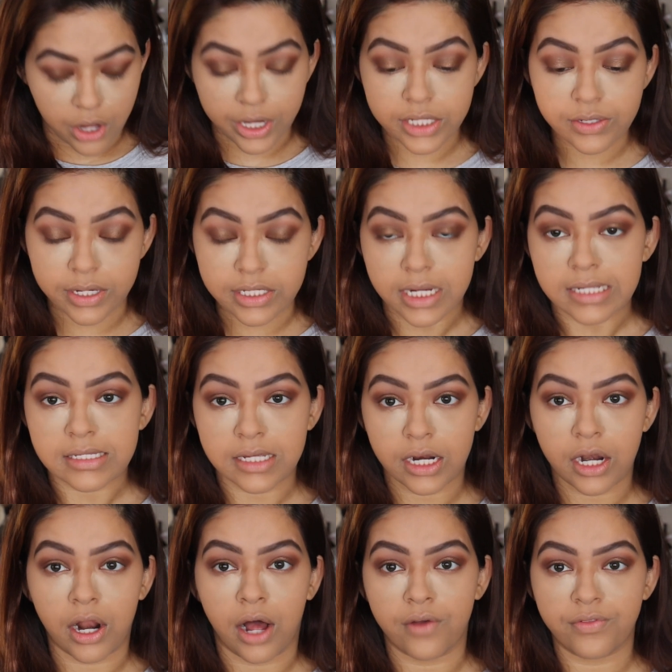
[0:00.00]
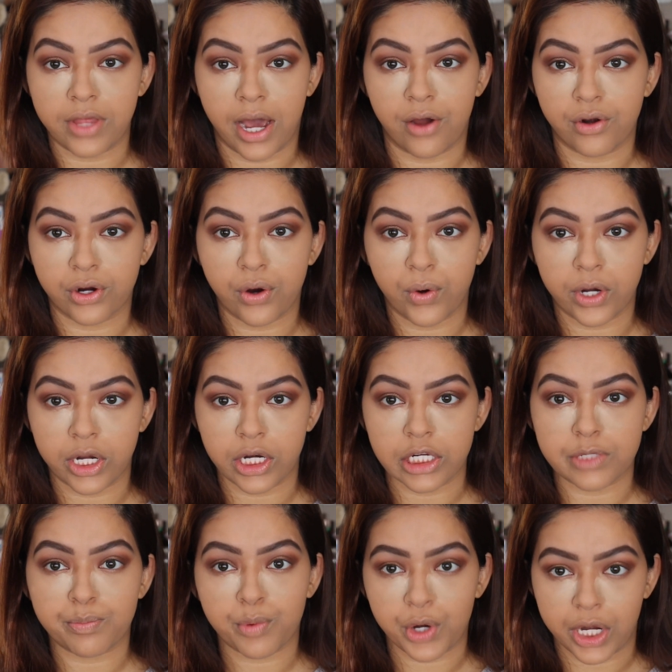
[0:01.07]
Okay, so I dusted it off the outer
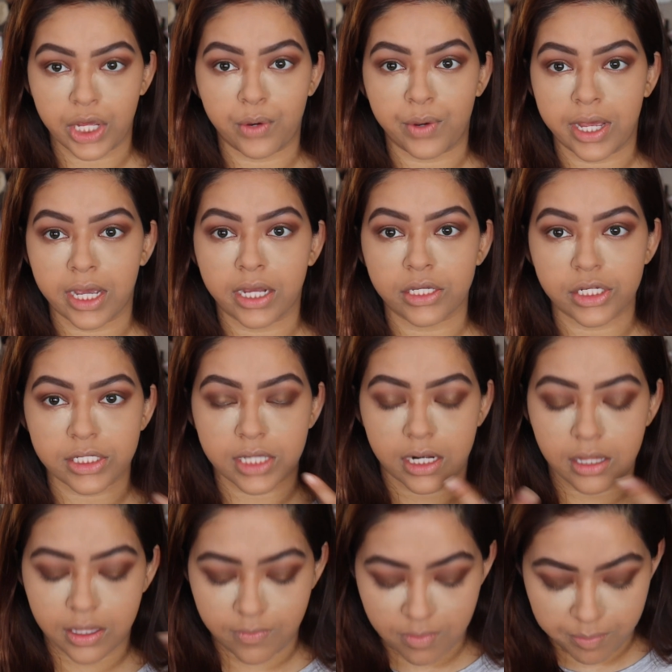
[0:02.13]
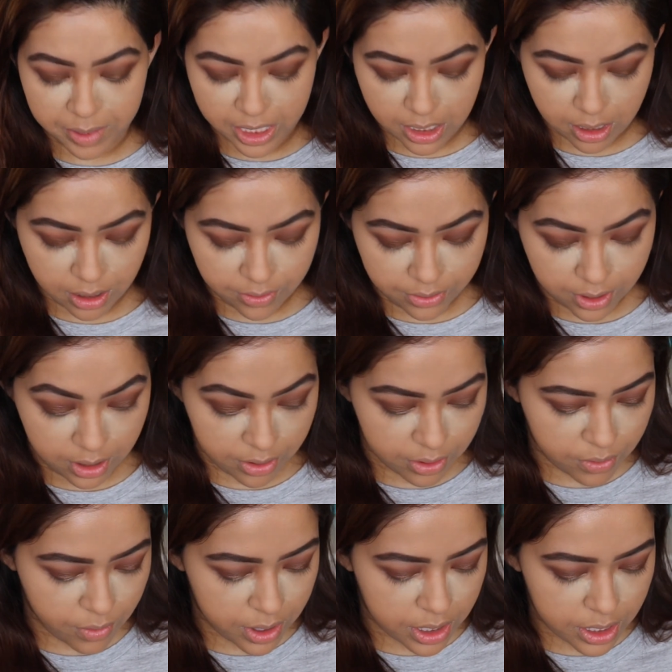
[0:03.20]
corners pretty quick. Just going to leave it baking on the
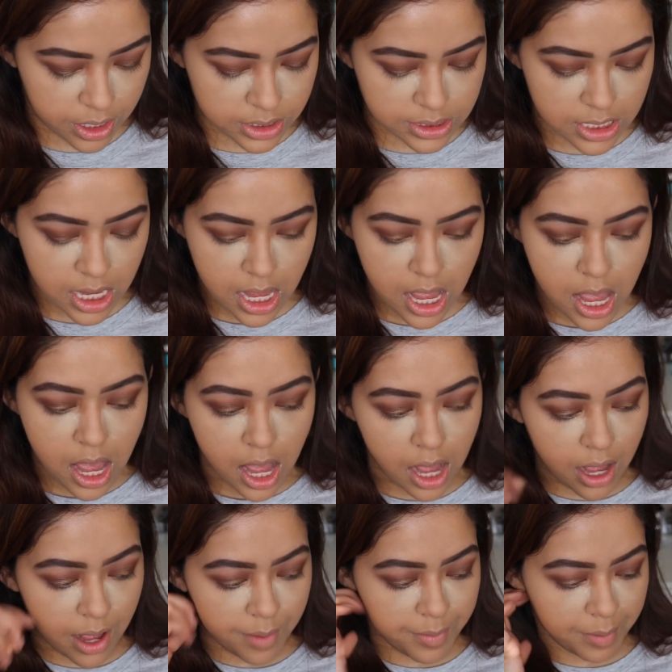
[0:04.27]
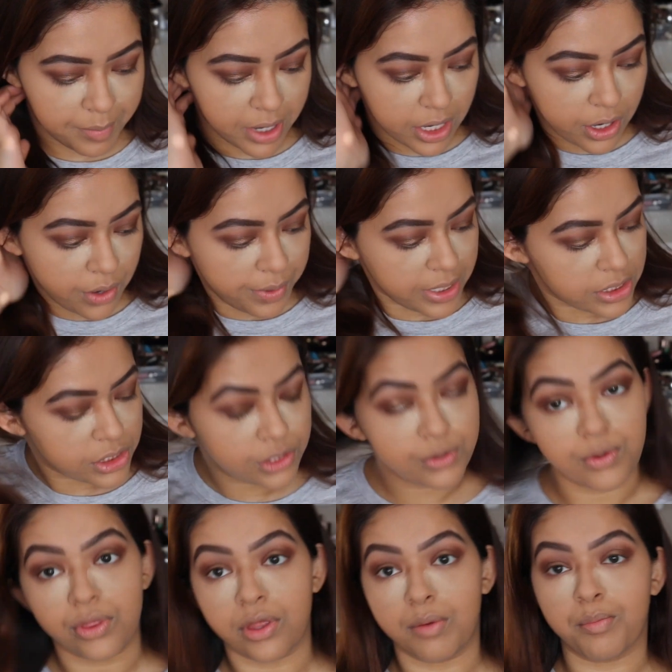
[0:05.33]
inner corners. I'm going to go
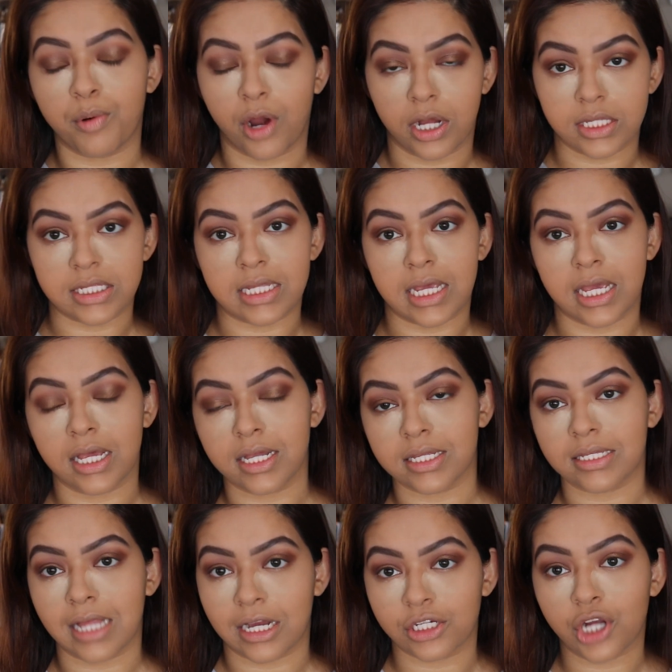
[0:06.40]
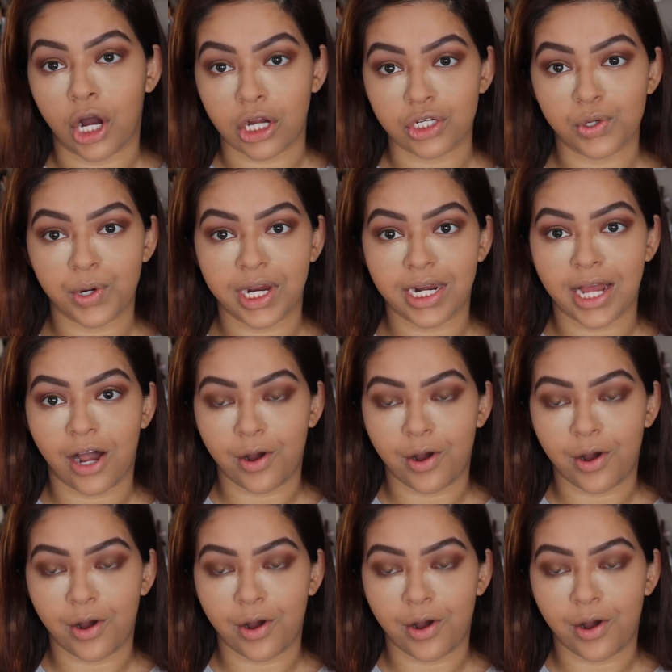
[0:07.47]
into the bronzing slash contouring